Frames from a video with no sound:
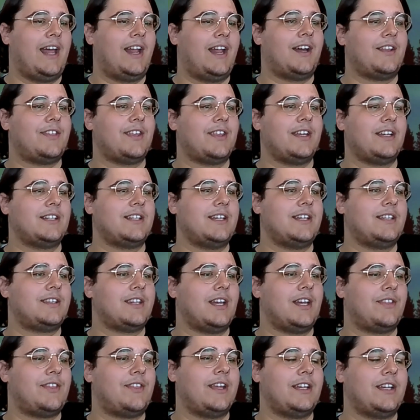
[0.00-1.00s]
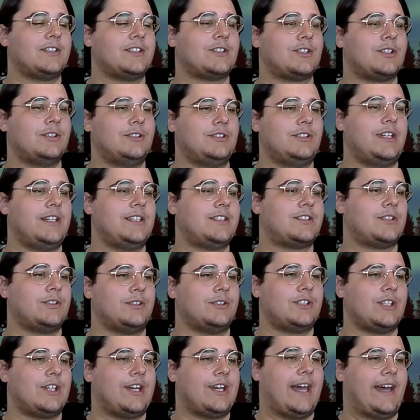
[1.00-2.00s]
And I think it's good. It's
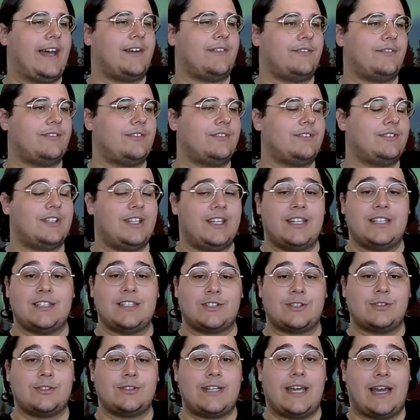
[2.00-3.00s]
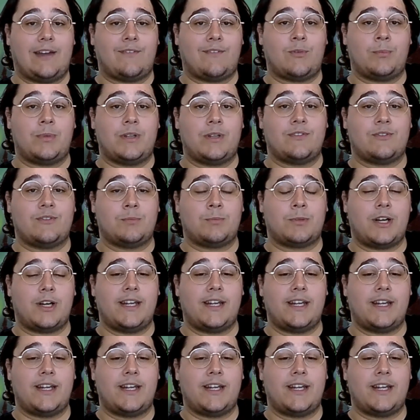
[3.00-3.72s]
good to have. It is good to have a bit of a